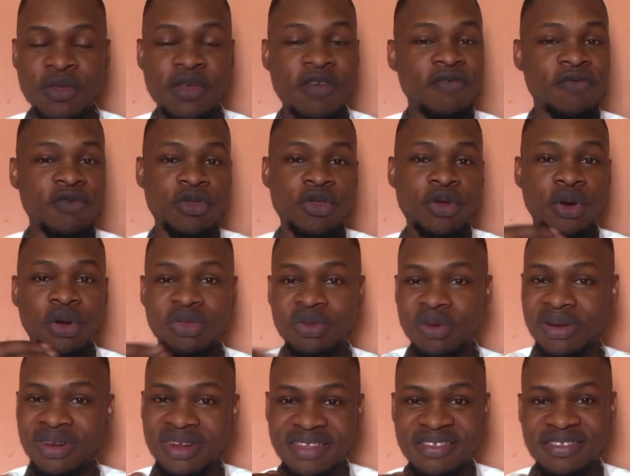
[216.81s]
if you do not
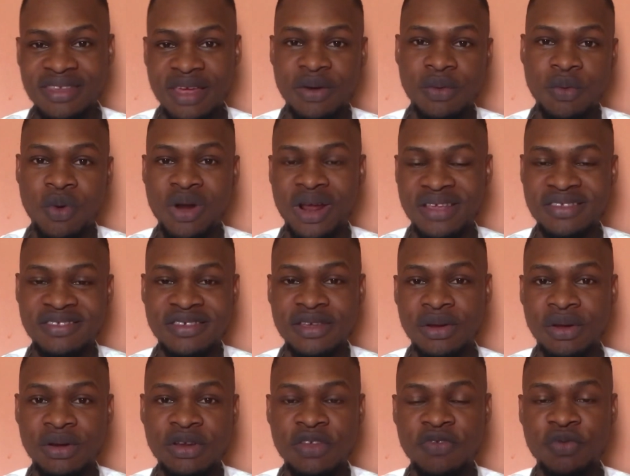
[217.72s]
understand what I
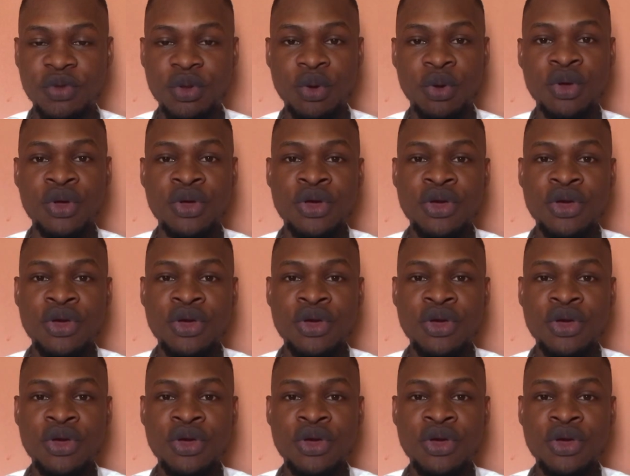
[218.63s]
said on this video,